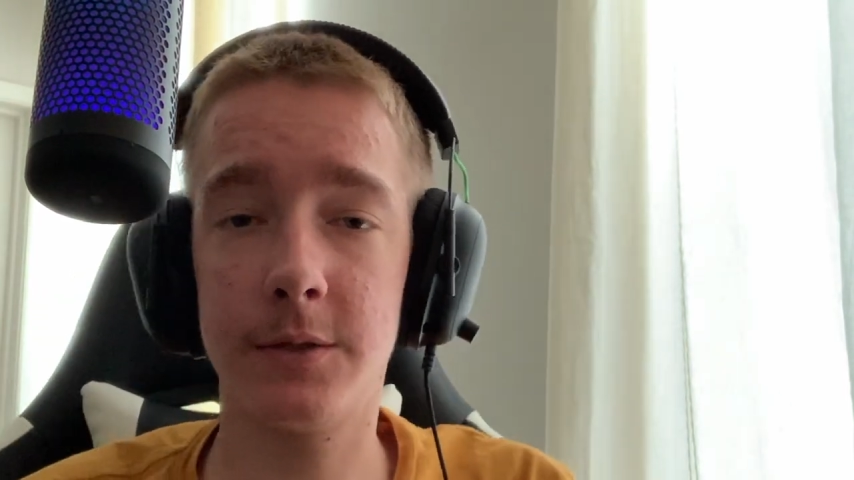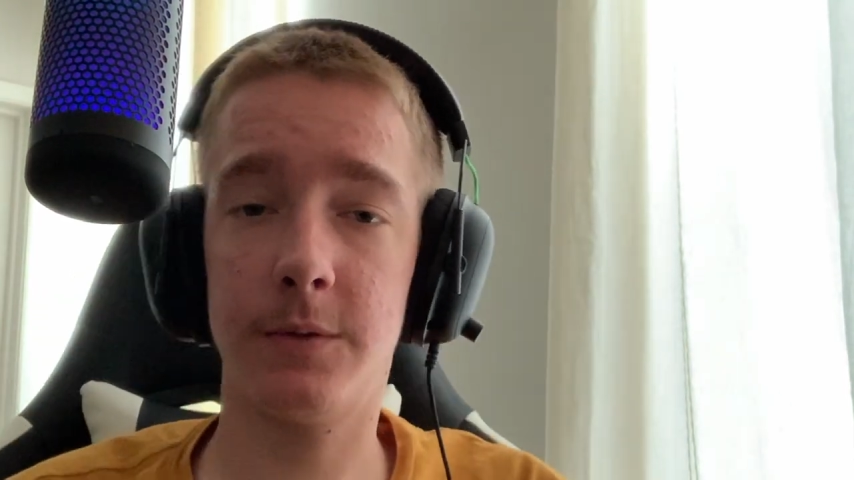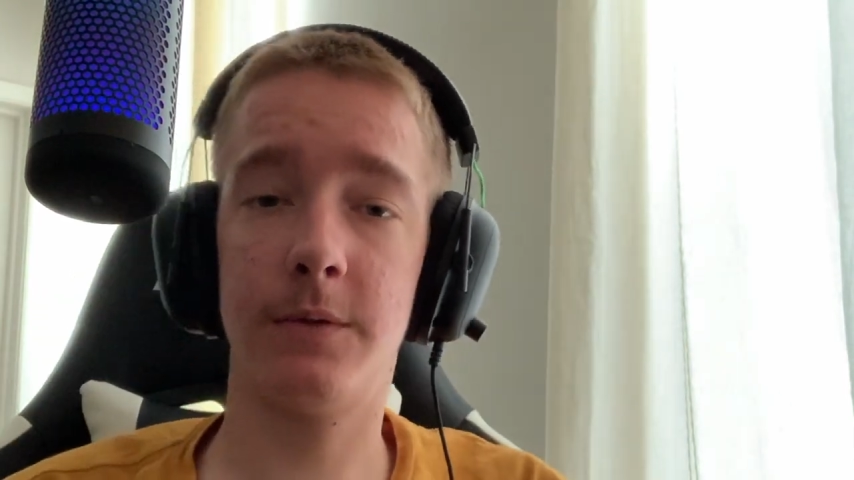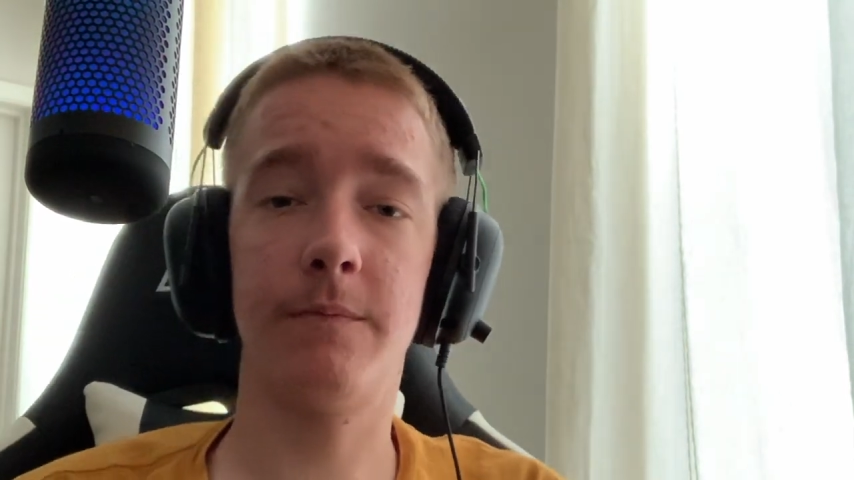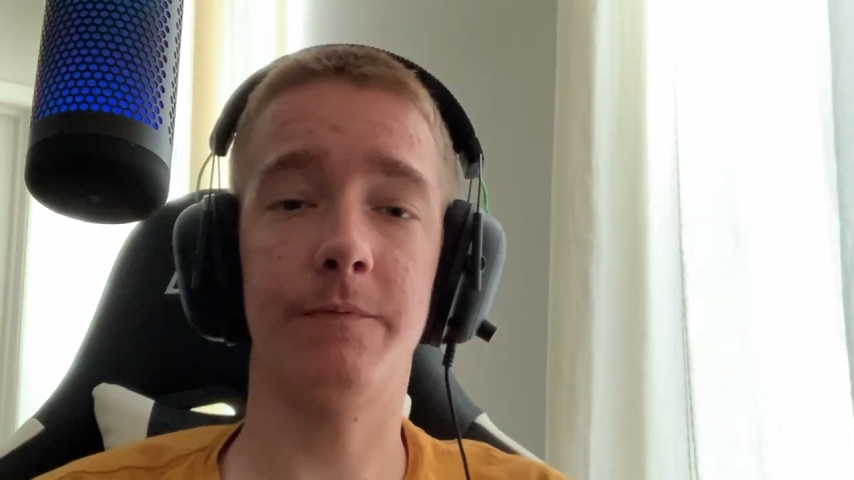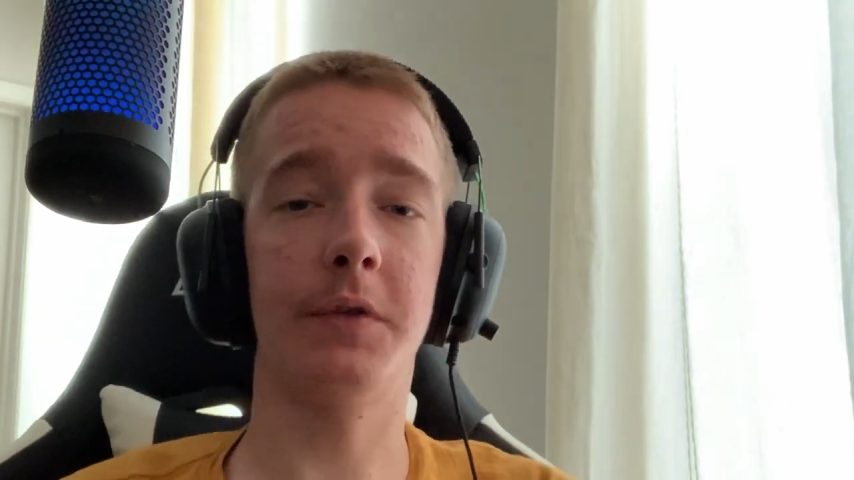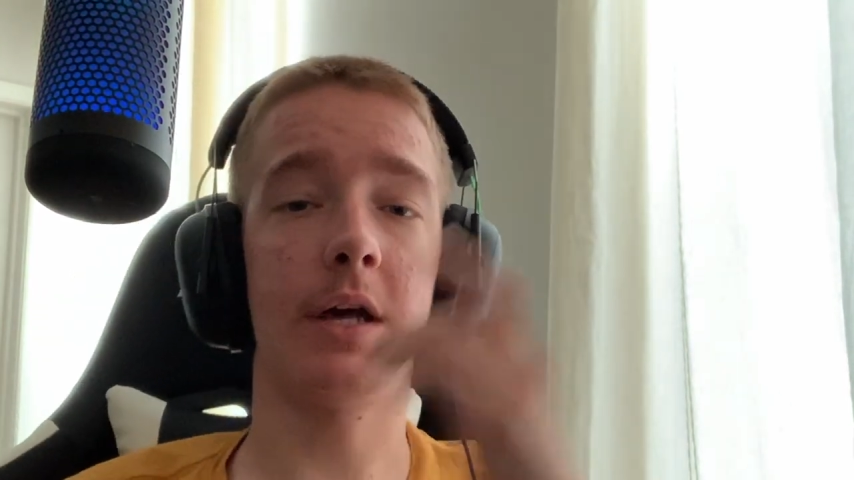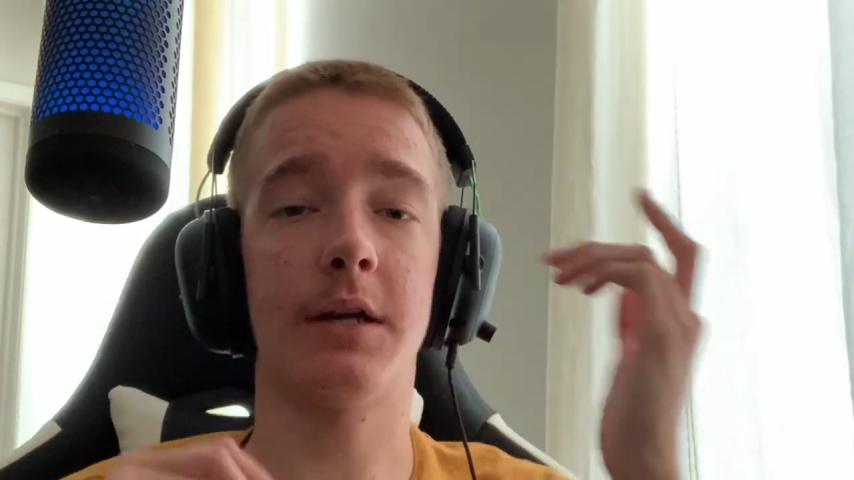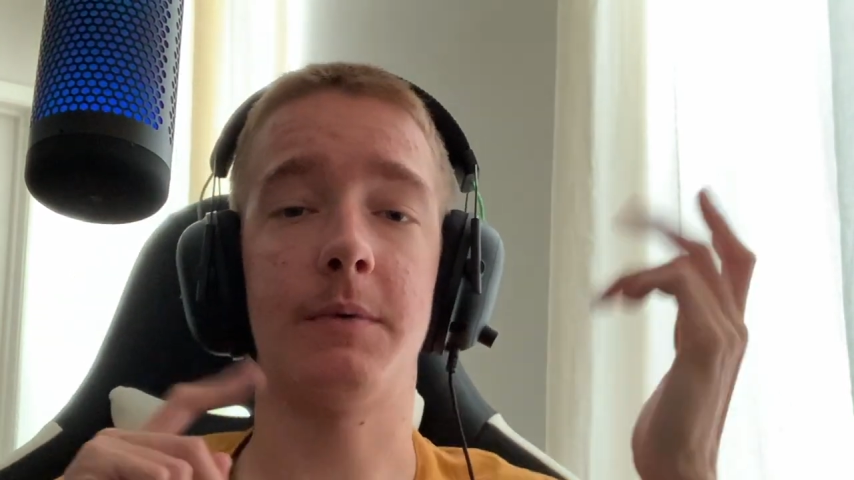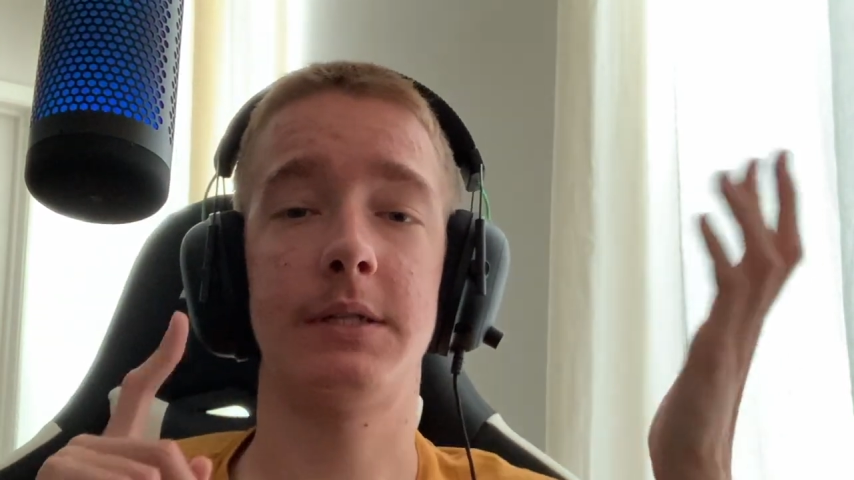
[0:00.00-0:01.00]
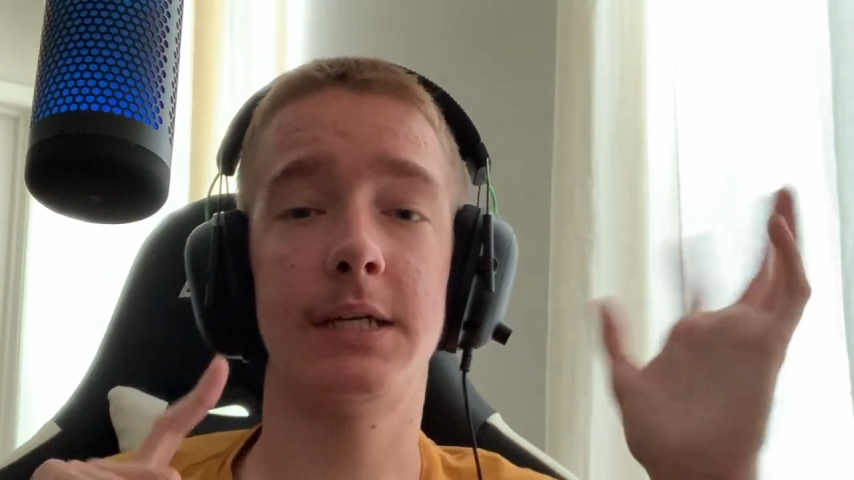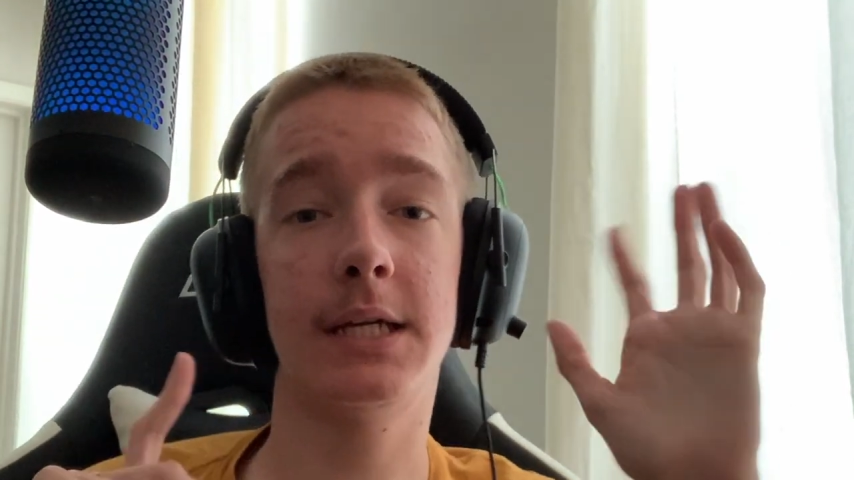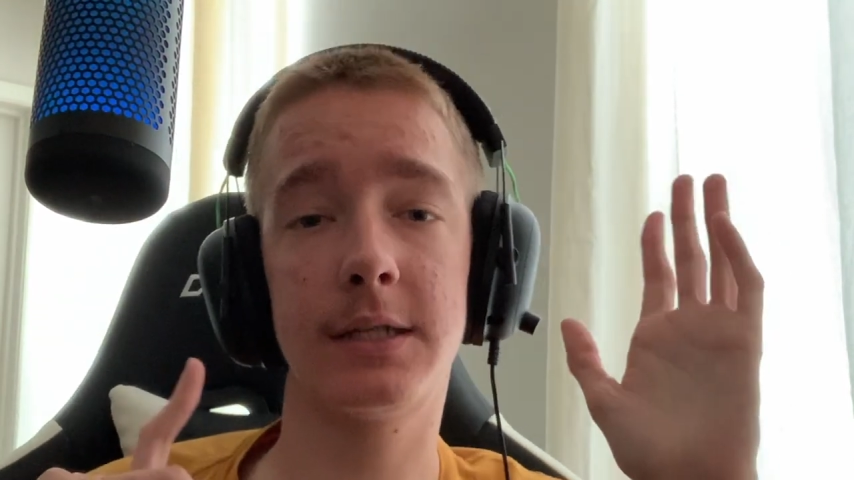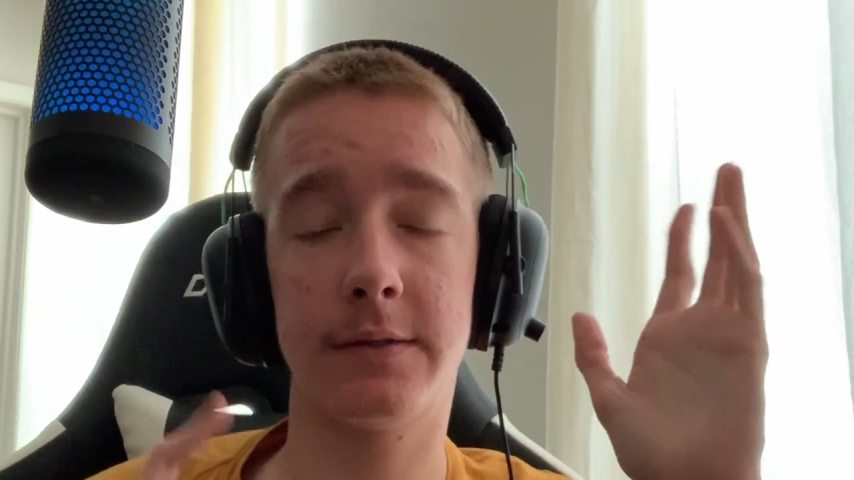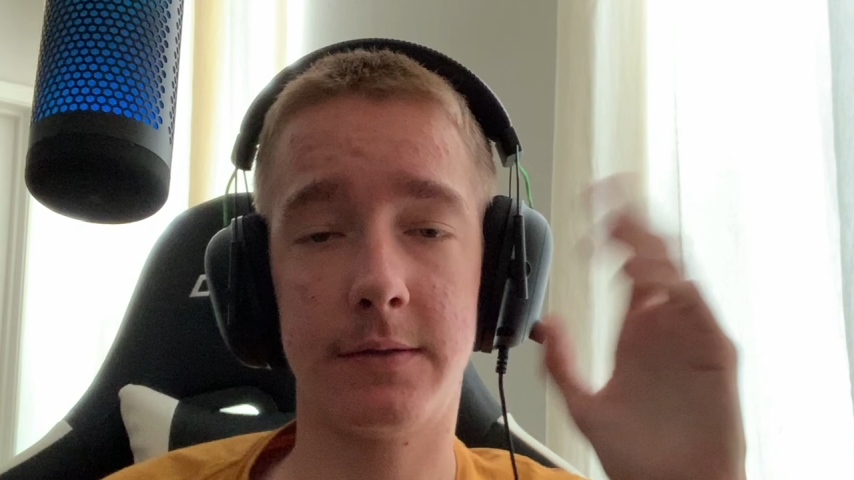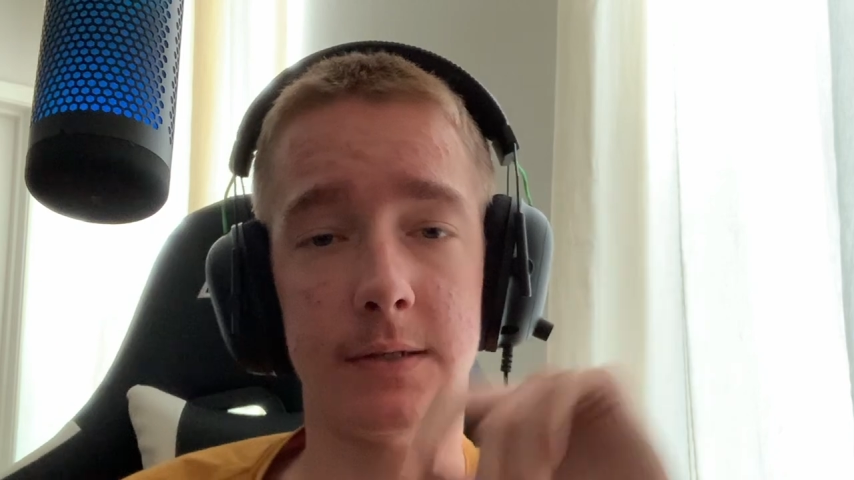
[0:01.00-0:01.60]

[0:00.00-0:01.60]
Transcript: to vlog number 6.